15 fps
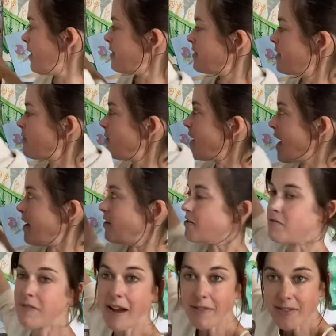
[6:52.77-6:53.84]
So yeah,
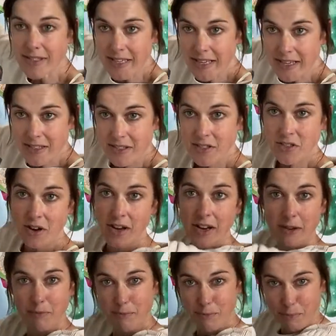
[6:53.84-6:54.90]
gravity is trying
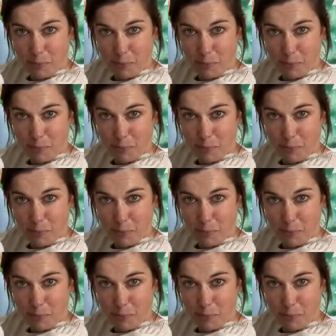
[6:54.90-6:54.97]
to